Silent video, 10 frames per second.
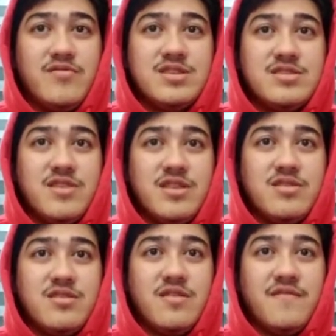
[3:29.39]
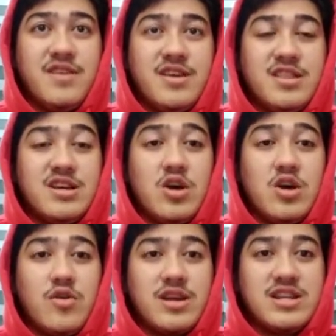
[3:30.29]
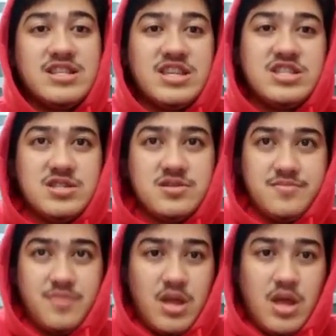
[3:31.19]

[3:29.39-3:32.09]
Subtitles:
and restrain turnover in the organization.